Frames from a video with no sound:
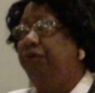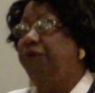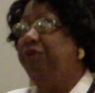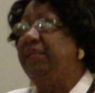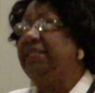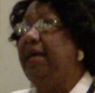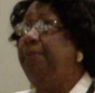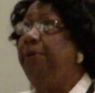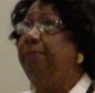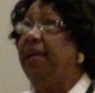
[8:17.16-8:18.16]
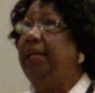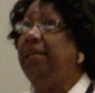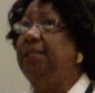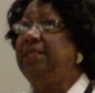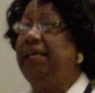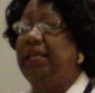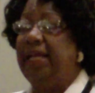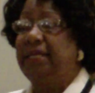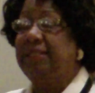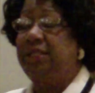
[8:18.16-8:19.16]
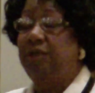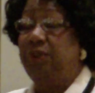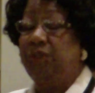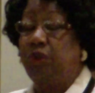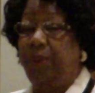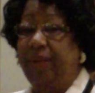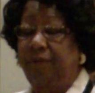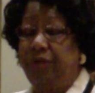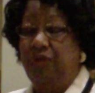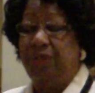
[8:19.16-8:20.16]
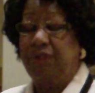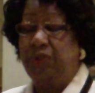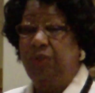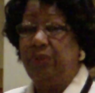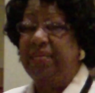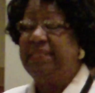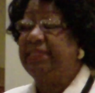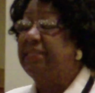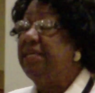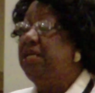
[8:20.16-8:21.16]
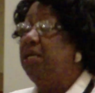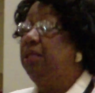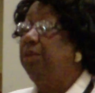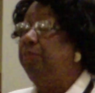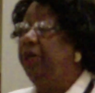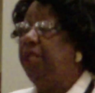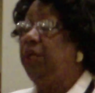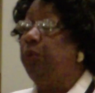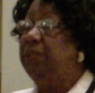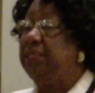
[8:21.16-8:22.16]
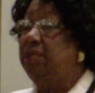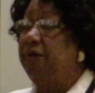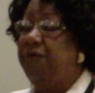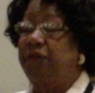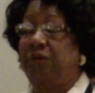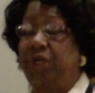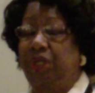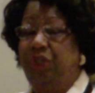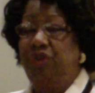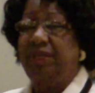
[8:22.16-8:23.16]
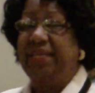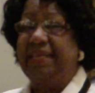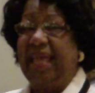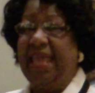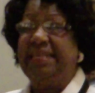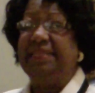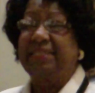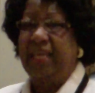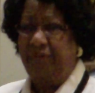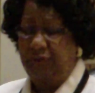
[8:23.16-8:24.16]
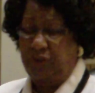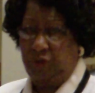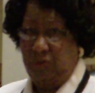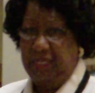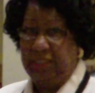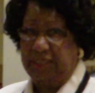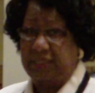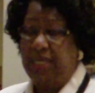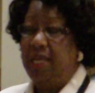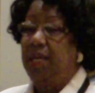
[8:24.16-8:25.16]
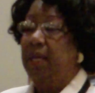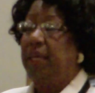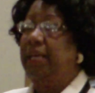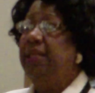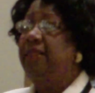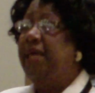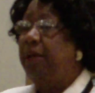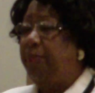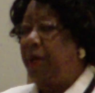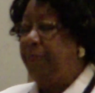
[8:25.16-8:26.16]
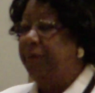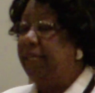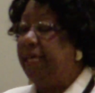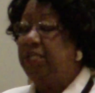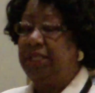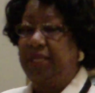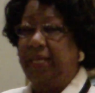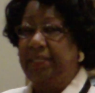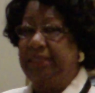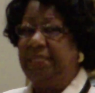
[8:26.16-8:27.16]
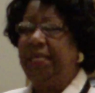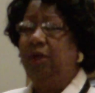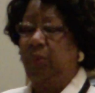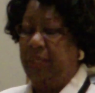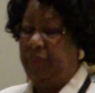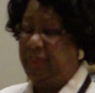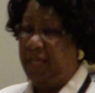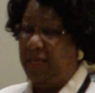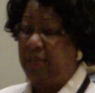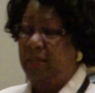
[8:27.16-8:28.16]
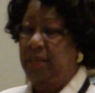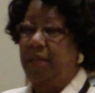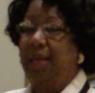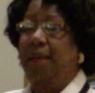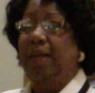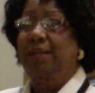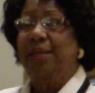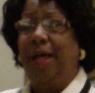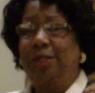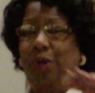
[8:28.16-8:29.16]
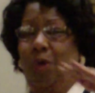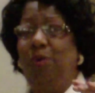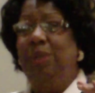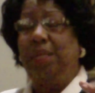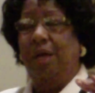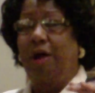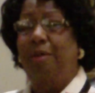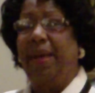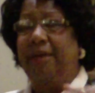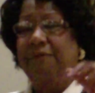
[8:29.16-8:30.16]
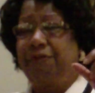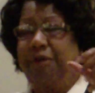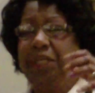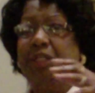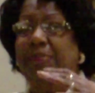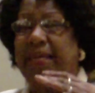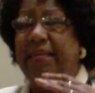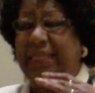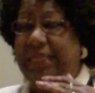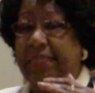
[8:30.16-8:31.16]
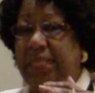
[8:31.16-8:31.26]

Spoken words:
for example, my intake last year was 1,200 students. The money was enough for 187 students. In that population I deal with then, not only are my freshmen in